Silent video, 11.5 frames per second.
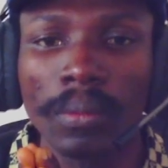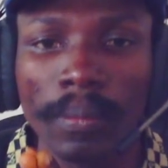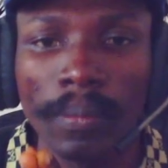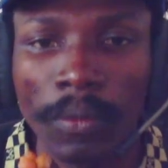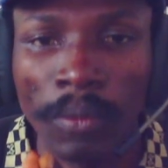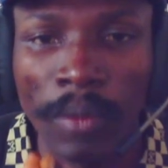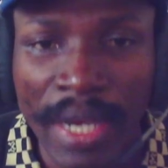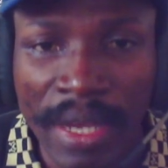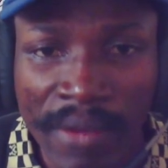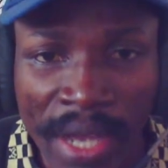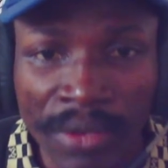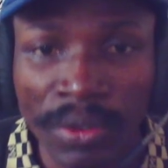
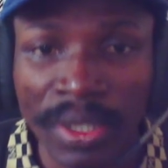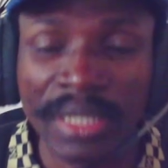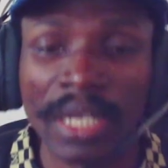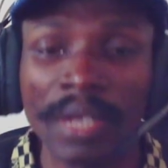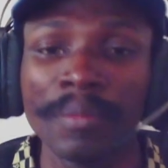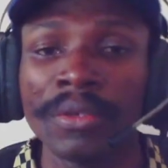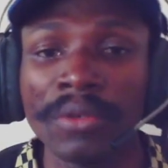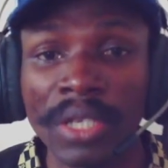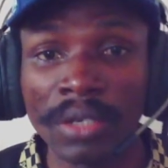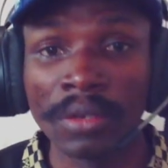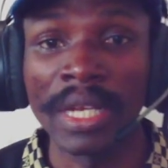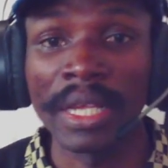whenever you intend building
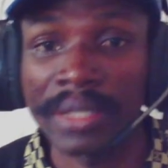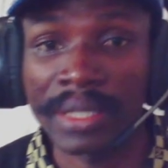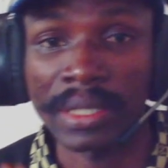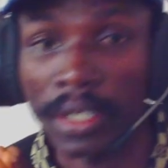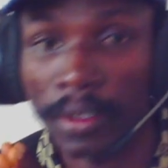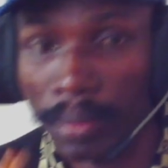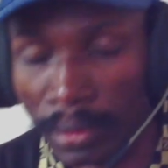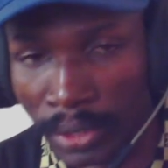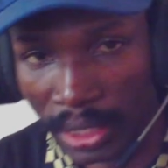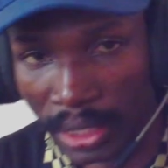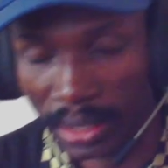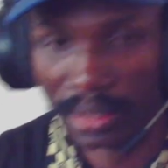your next tech
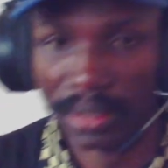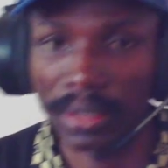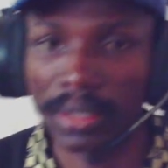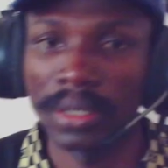project,